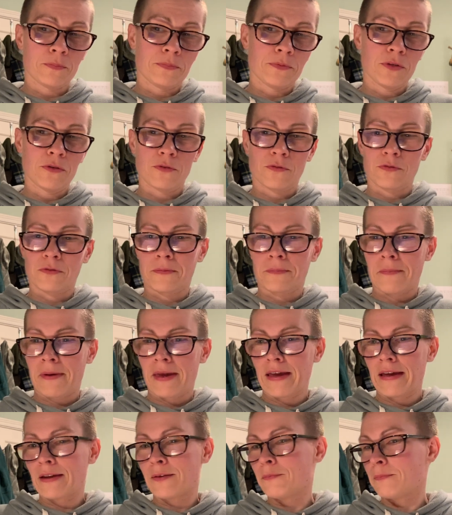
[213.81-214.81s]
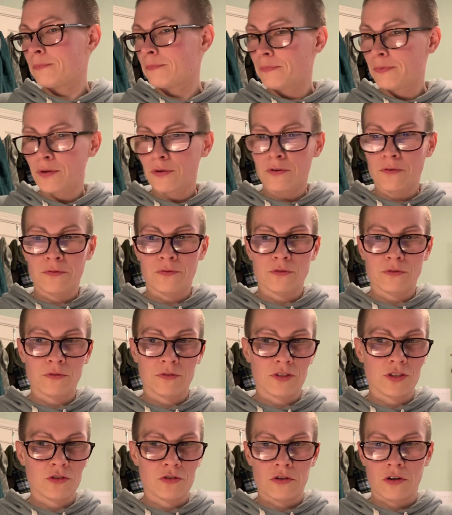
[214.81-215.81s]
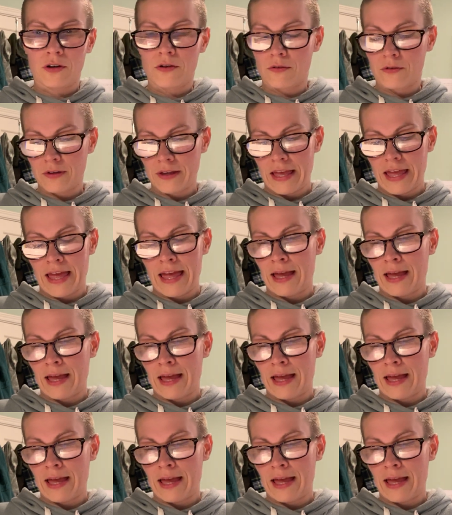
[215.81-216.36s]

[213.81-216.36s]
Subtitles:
beautiful man, beautiful stroke,